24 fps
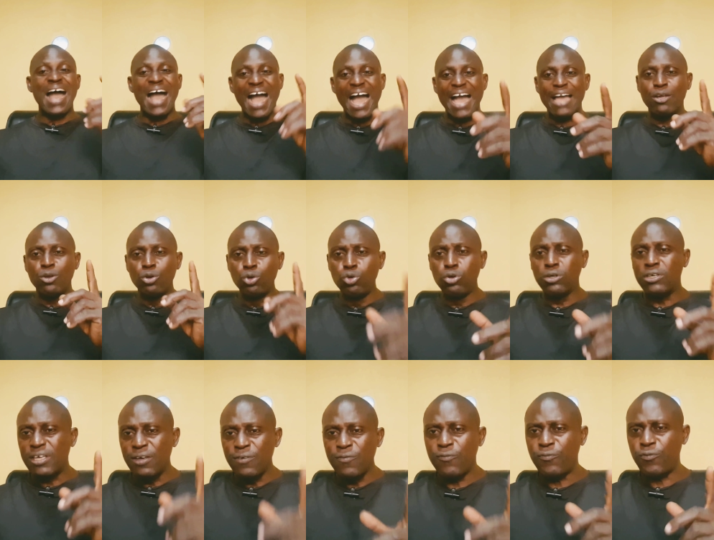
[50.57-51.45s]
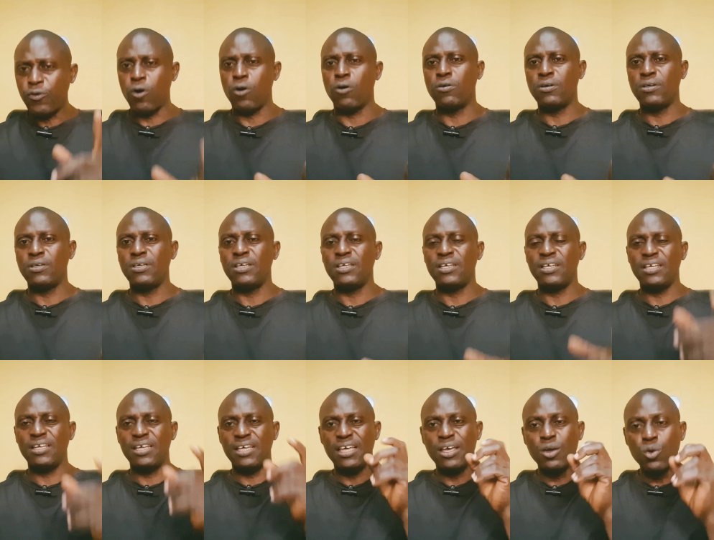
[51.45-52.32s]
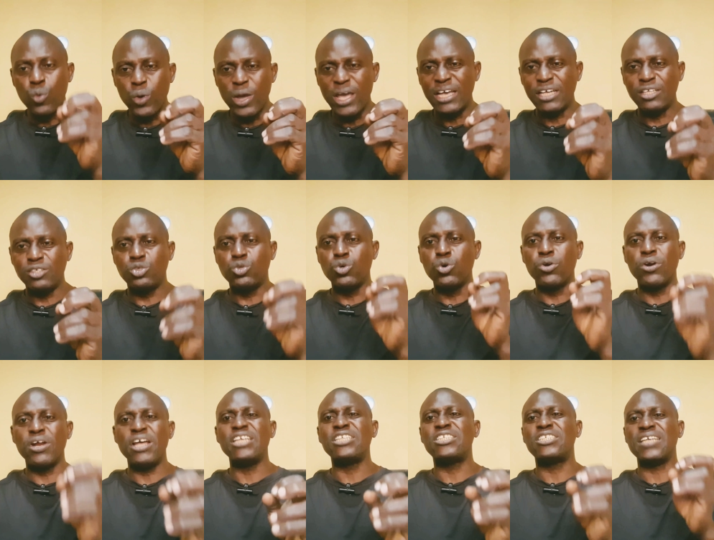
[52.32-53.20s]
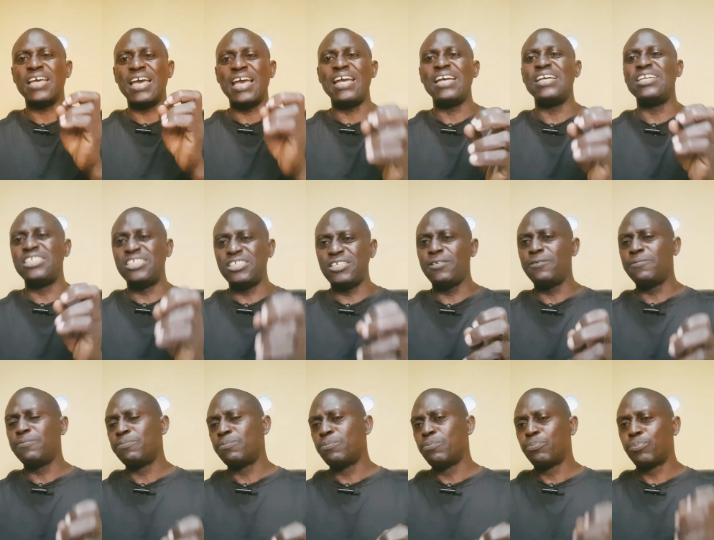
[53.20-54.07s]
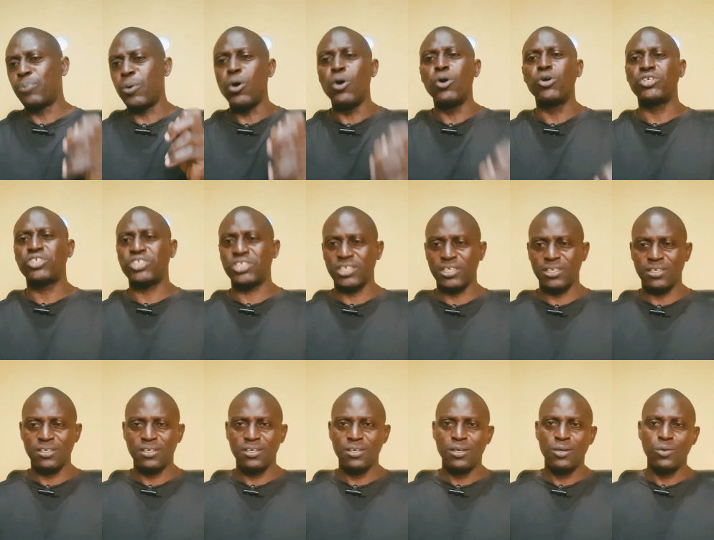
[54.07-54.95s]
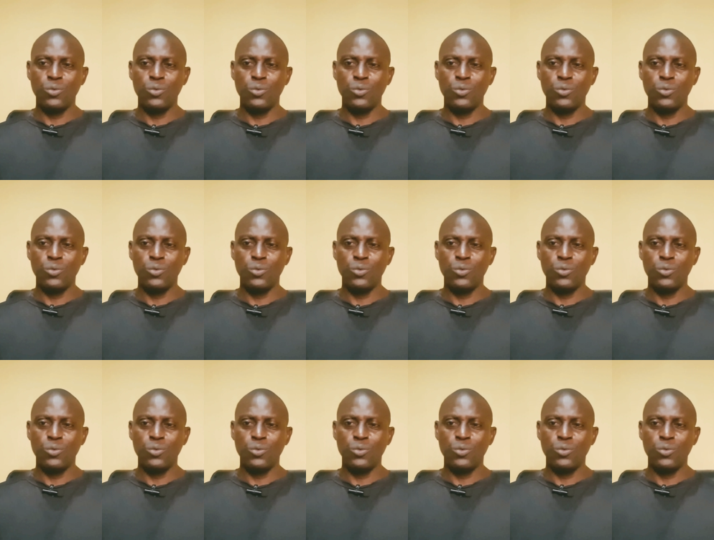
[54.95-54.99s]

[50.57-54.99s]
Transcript: Are you looking for a way to raise healthy poultry